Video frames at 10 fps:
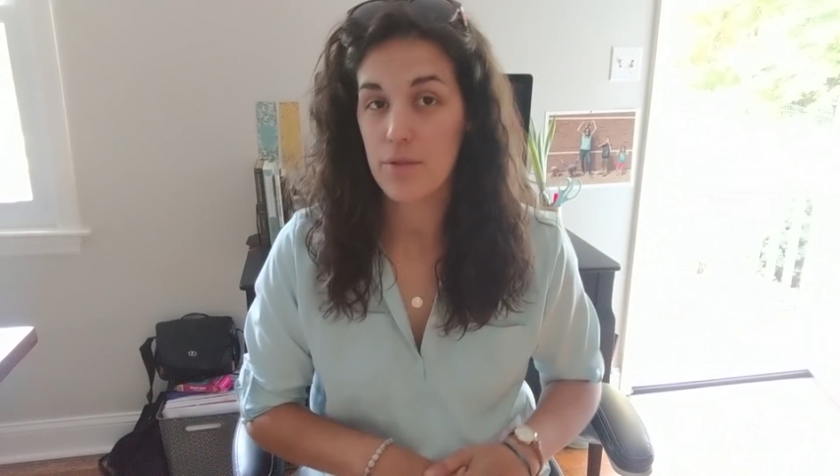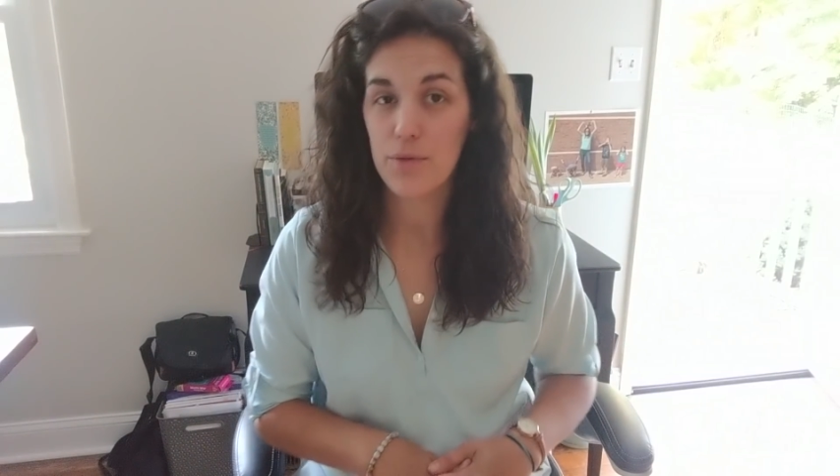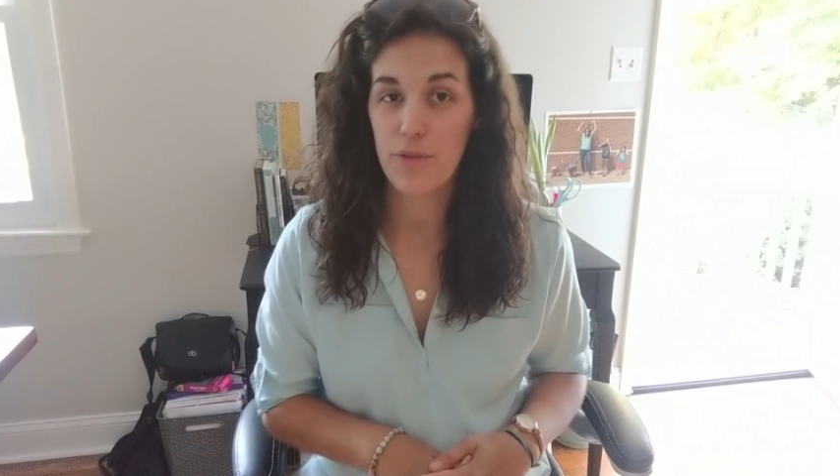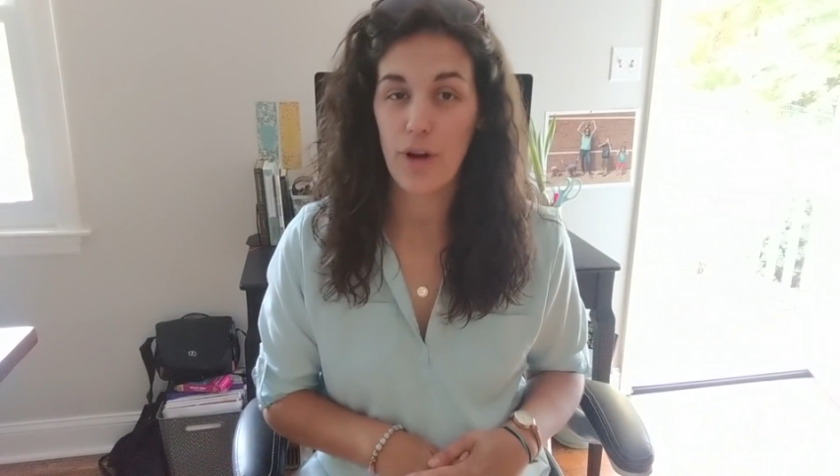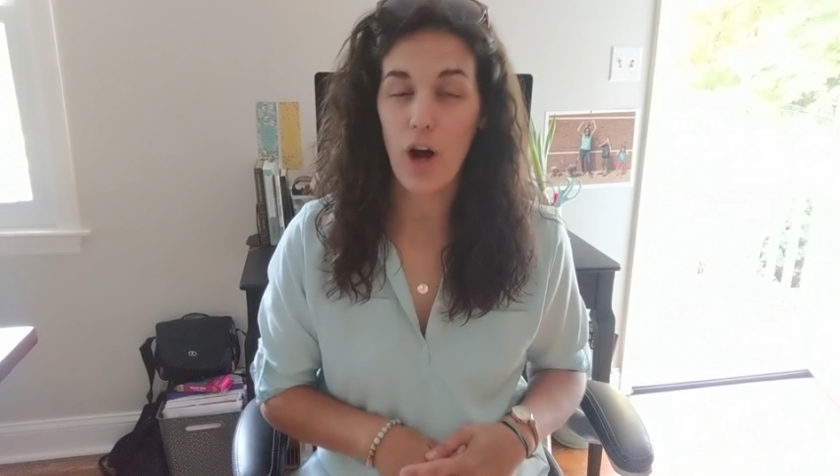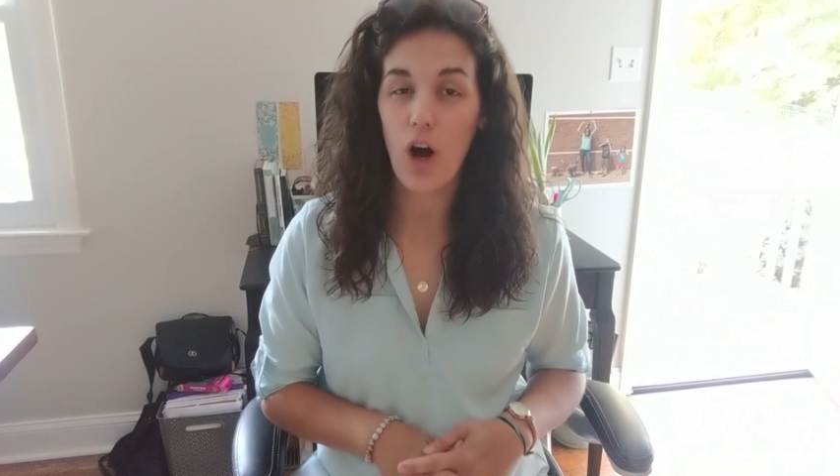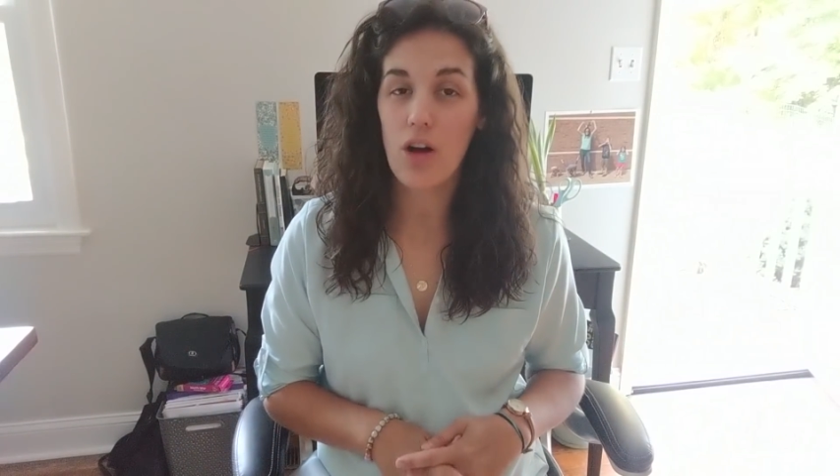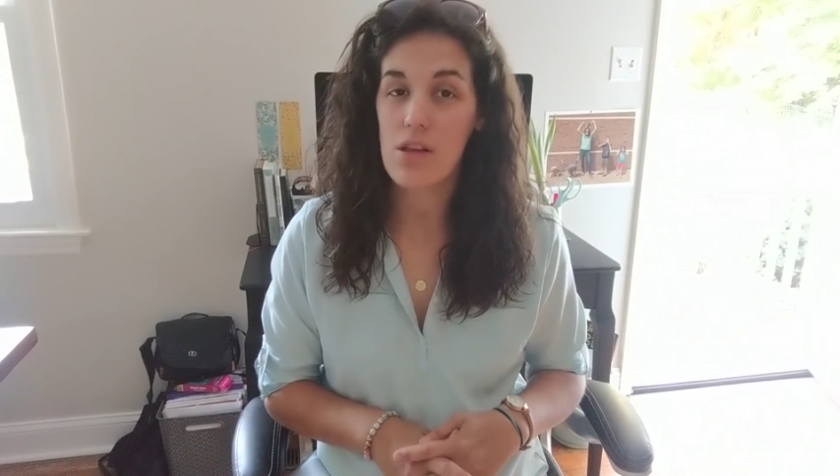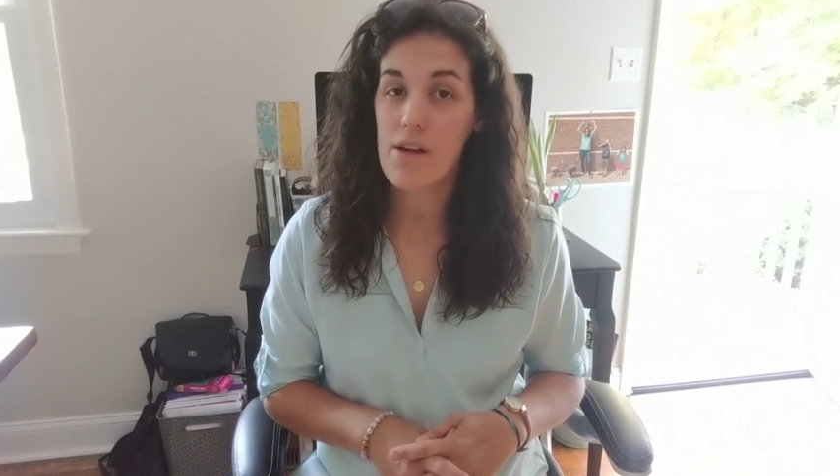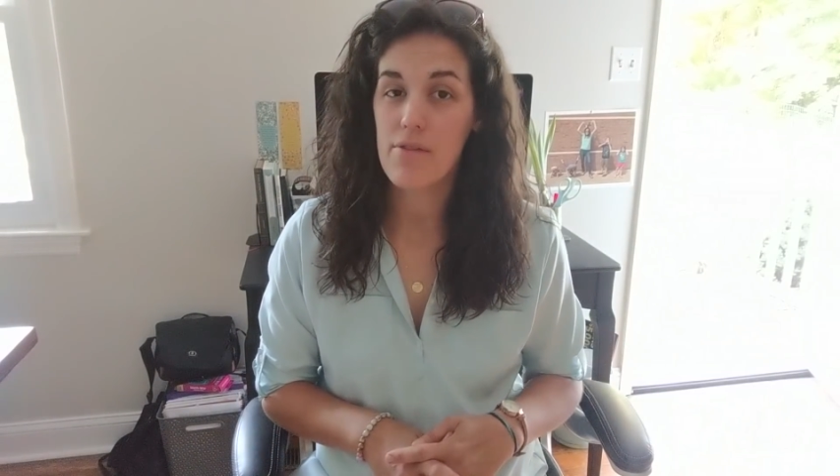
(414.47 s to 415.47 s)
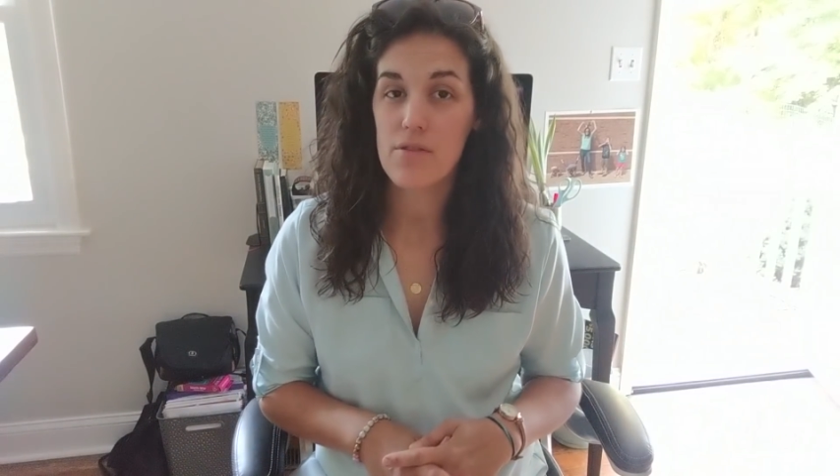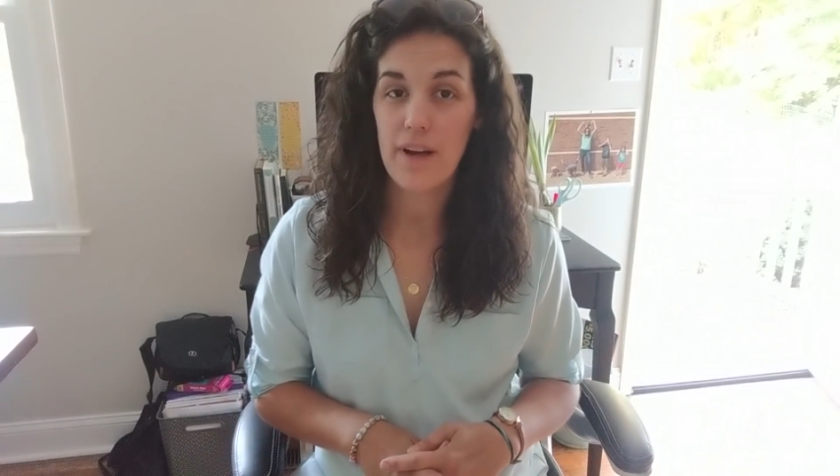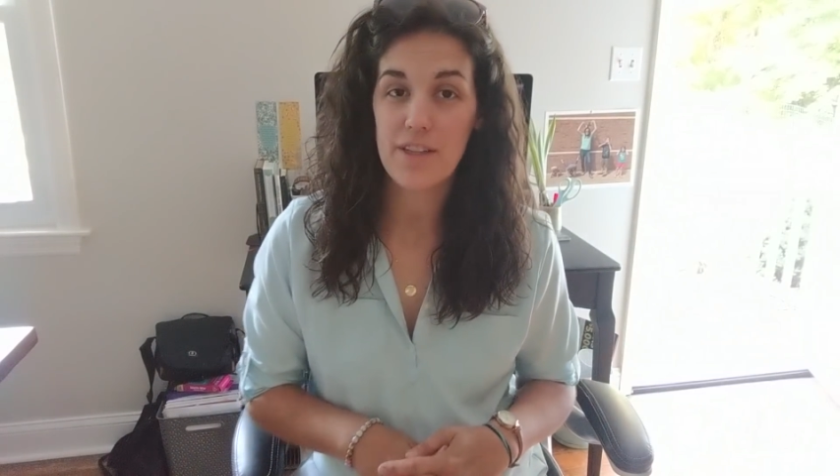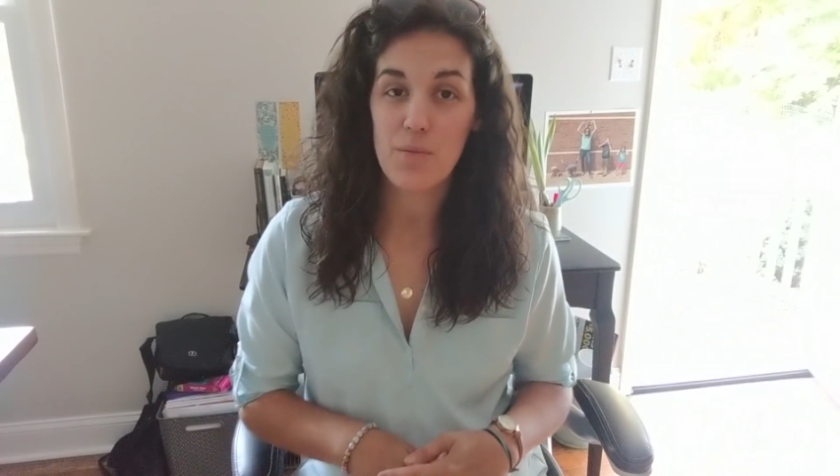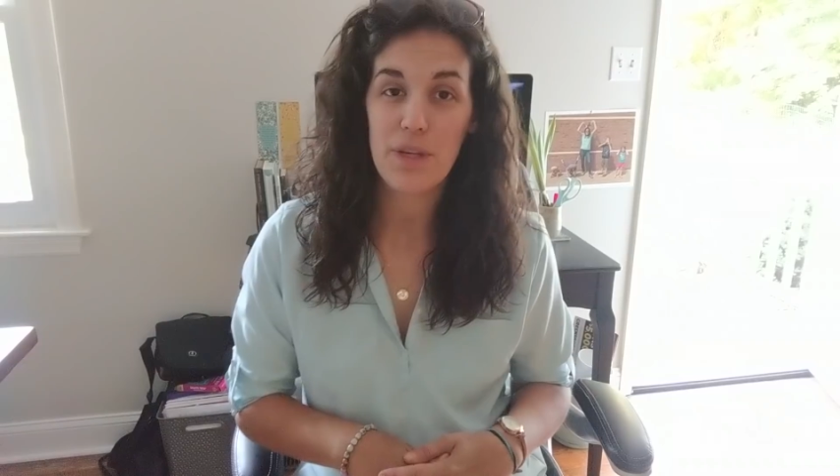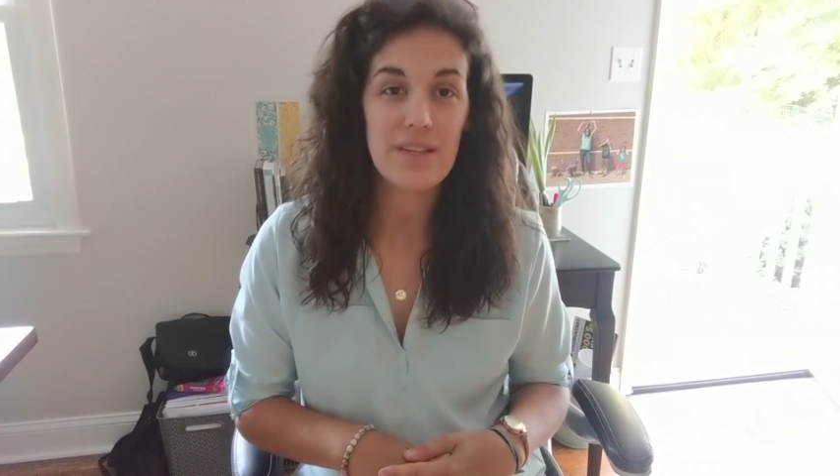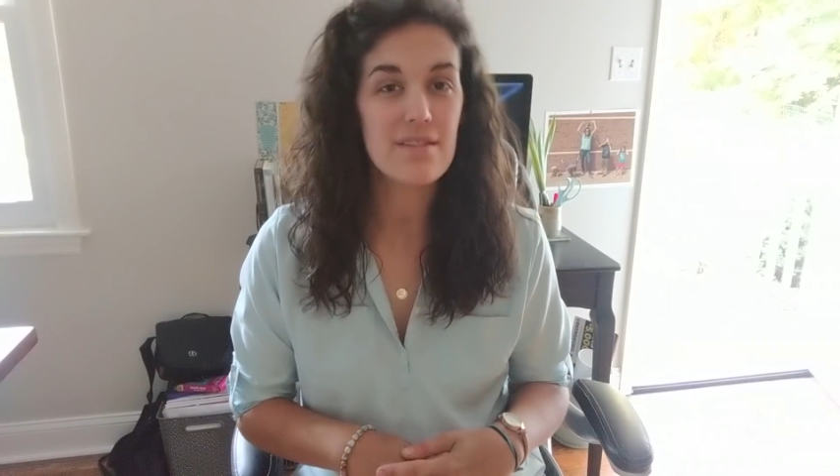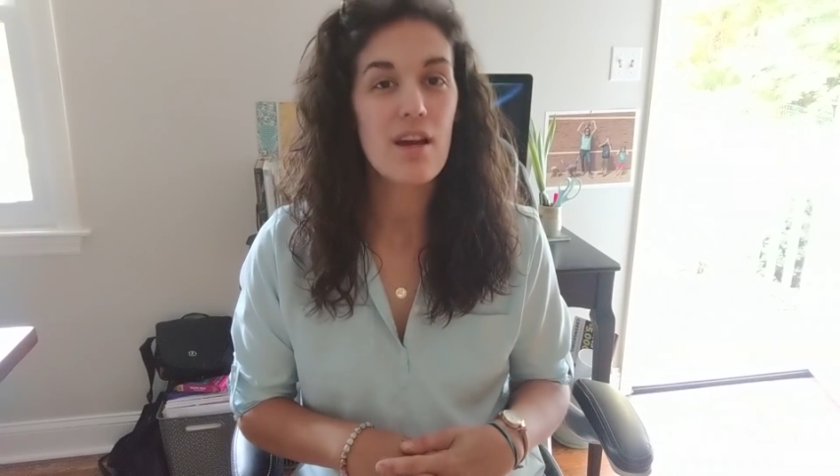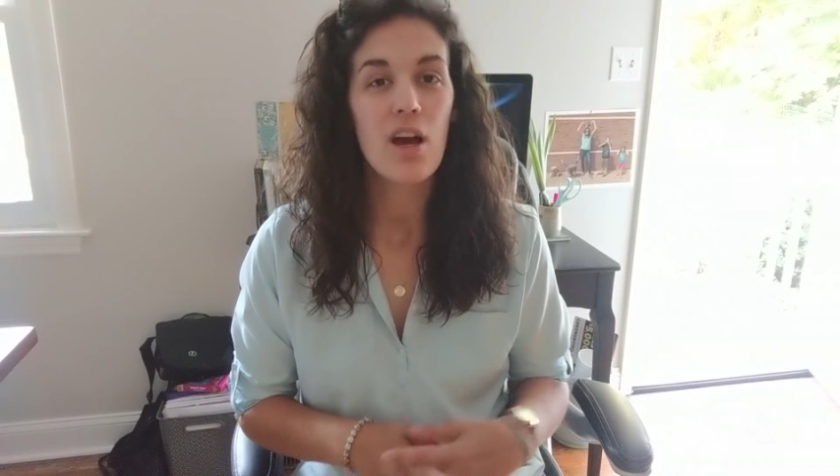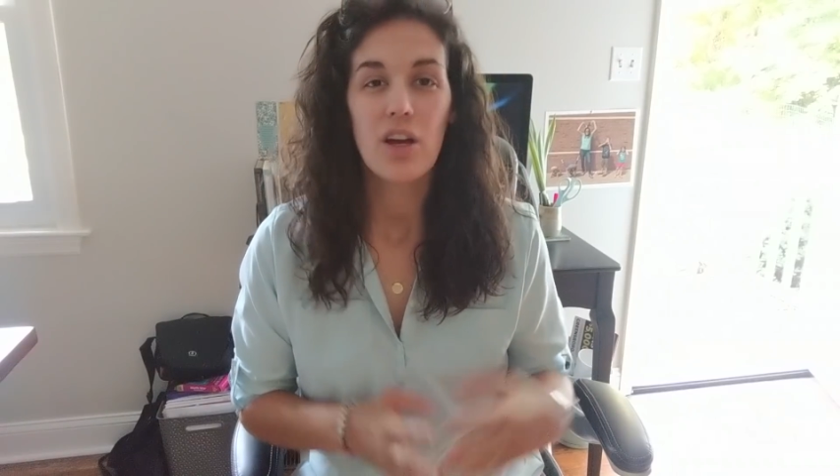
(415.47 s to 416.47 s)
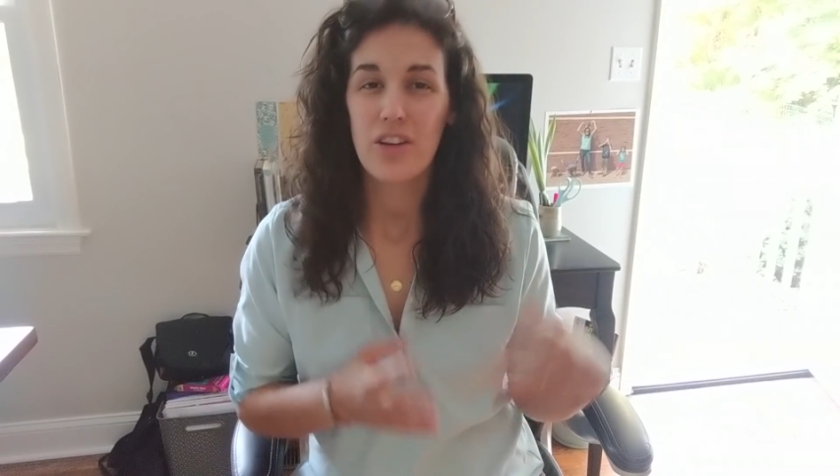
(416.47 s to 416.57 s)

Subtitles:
of the recipes.